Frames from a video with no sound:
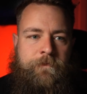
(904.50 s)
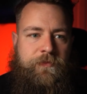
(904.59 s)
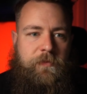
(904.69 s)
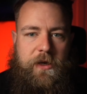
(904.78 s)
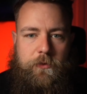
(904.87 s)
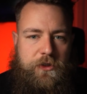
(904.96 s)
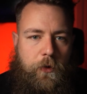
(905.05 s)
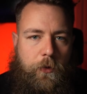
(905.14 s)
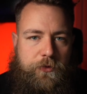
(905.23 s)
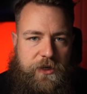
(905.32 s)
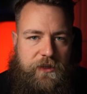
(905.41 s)
Money was no
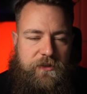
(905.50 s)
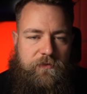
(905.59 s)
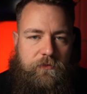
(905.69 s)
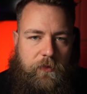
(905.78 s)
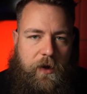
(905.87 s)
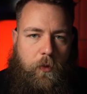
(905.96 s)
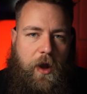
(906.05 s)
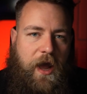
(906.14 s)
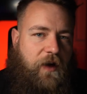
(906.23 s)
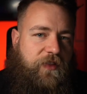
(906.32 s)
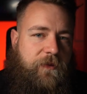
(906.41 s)
object.
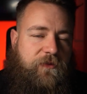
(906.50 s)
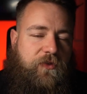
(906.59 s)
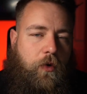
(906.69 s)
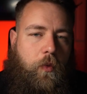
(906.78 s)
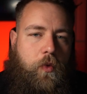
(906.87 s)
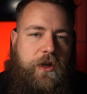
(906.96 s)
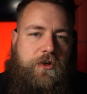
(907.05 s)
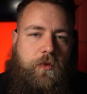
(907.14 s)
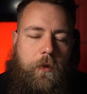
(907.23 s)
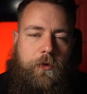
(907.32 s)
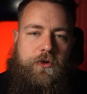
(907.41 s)
Out of them four, which
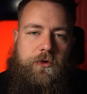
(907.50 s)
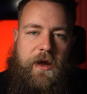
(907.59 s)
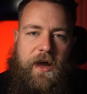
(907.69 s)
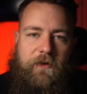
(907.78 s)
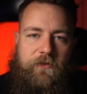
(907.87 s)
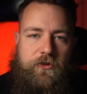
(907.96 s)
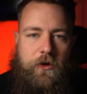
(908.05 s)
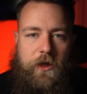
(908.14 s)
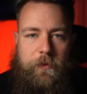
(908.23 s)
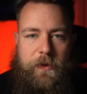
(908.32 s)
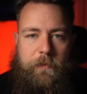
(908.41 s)
one would you have? Do you
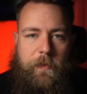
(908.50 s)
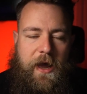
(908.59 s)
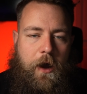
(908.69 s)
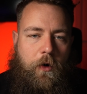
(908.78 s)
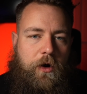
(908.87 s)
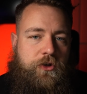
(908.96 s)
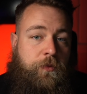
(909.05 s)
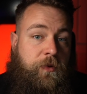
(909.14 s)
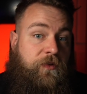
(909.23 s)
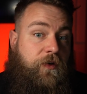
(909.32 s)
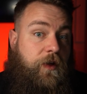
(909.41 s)
like the big power? Do you
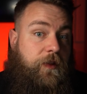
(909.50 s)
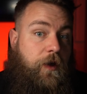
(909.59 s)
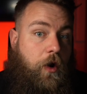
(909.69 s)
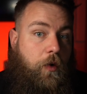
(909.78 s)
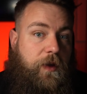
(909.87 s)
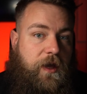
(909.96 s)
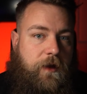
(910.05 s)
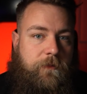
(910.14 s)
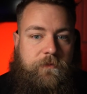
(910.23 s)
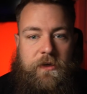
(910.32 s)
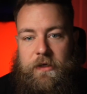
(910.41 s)
prefer the
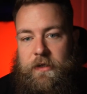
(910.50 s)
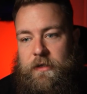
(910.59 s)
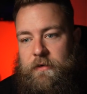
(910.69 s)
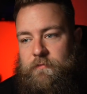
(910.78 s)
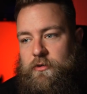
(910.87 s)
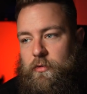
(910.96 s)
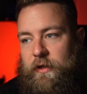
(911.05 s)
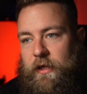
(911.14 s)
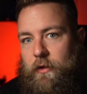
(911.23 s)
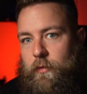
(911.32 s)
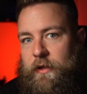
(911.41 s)
OEM? Do you want to
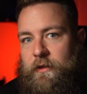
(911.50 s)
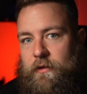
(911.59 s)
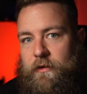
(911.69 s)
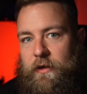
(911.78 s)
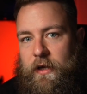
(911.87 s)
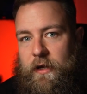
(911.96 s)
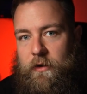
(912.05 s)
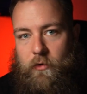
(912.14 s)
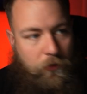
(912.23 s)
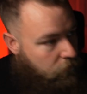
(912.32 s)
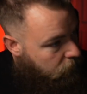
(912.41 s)
get the wind in your hair
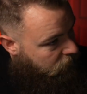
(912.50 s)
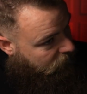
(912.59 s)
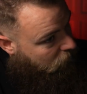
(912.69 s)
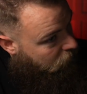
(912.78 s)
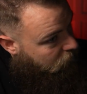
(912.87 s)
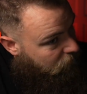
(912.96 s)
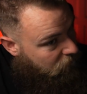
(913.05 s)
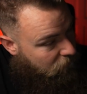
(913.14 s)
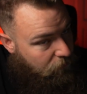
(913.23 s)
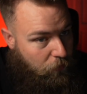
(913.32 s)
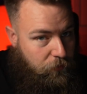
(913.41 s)
or ruffle on your
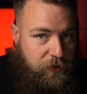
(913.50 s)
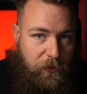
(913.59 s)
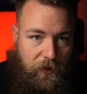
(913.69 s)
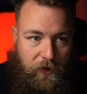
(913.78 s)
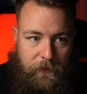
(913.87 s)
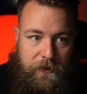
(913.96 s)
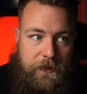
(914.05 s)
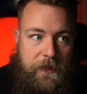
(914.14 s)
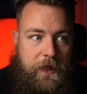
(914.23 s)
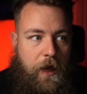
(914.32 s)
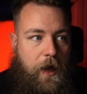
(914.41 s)
bald spot like me?
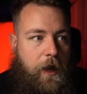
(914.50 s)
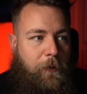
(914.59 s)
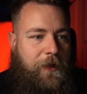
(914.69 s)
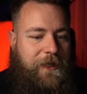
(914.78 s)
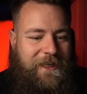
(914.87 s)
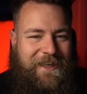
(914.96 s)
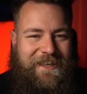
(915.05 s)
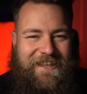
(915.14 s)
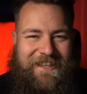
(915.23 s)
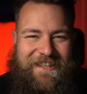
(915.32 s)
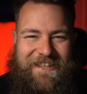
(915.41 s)

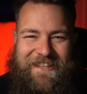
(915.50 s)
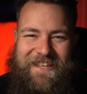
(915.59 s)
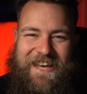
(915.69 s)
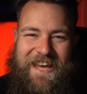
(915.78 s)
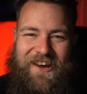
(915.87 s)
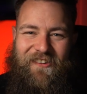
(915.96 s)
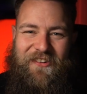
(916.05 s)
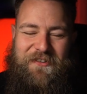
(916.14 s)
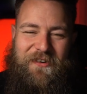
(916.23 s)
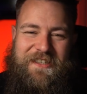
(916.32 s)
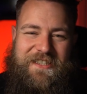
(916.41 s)
Or do
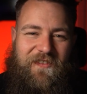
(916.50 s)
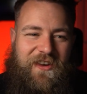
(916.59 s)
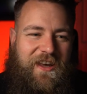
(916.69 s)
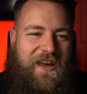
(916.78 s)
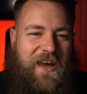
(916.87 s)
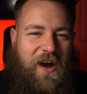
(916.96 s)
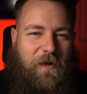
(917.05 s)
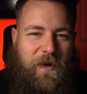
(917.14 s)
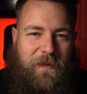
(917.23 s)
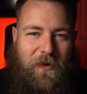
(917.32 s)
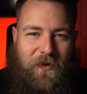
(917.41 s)
you want something a
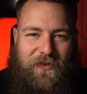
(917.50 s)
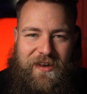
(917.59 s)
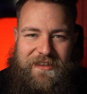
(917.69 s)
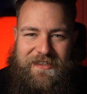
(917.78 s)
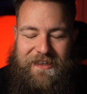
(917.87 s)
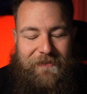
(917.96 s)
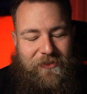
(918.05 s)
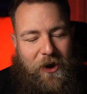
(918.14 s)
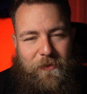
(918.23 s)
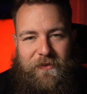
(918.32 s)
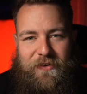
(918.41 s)
bit more fancy? I
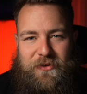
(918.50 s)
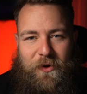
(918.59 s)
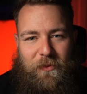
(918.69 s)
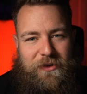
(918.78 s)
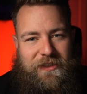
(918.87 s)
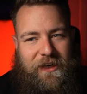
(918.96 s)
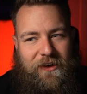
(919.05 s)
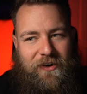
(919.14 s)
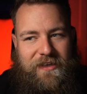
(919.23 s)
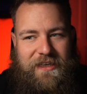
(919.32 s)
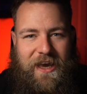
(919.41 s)
hope you've enjoyed watching that,
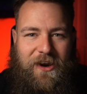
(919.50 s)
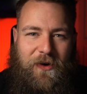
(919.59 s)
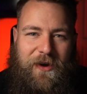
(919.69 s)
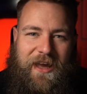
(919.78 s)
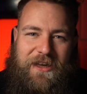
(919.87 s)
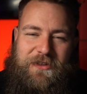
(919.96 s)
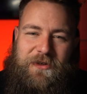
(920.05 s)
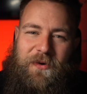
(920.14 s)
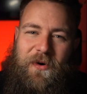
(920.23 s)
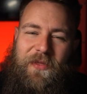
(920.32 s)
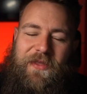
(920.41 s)
guys, and I'll catch you
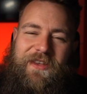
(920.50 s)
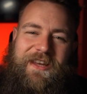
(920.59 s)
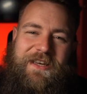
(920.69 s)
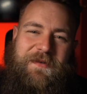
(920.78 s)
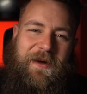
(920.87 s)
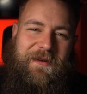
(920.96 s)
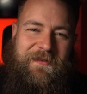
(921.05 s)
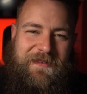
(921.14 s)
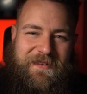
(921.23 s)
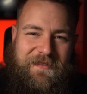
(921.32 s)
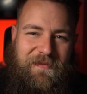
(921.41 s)
on the next one.
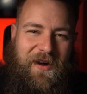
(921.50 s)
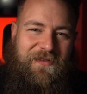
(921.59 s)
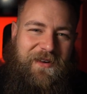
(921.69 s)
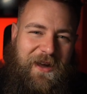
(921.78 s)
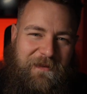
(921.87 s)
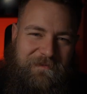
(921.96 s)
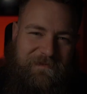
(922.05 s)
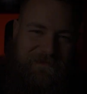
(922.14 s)
Bye for now.